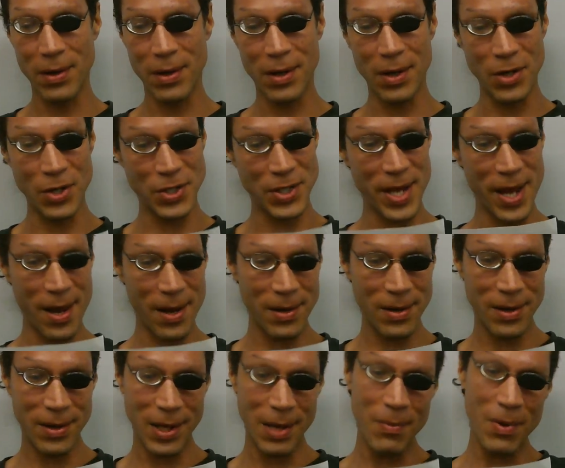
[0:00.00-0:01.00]
Understand?"
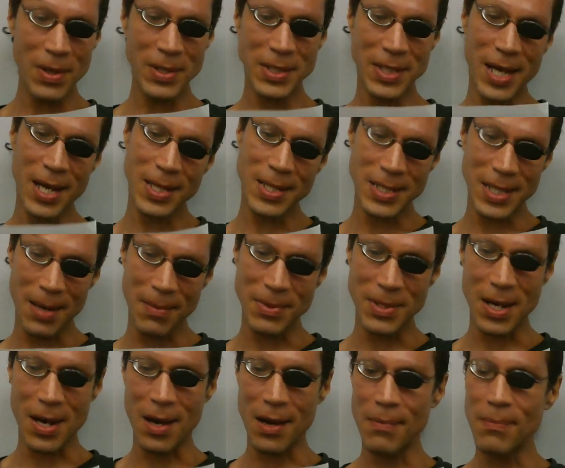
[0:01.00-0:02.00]
They both say at the same
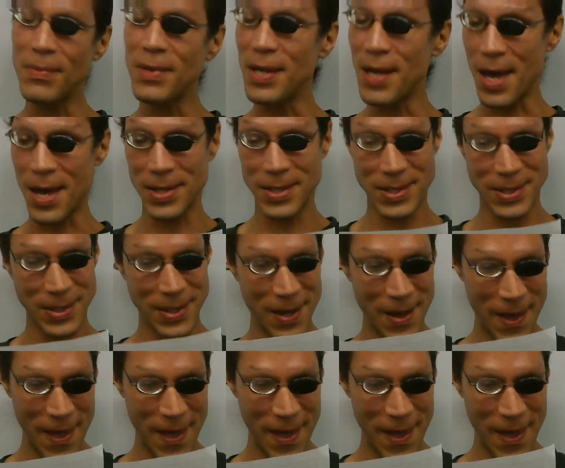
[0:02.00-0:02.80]
time, "Yes."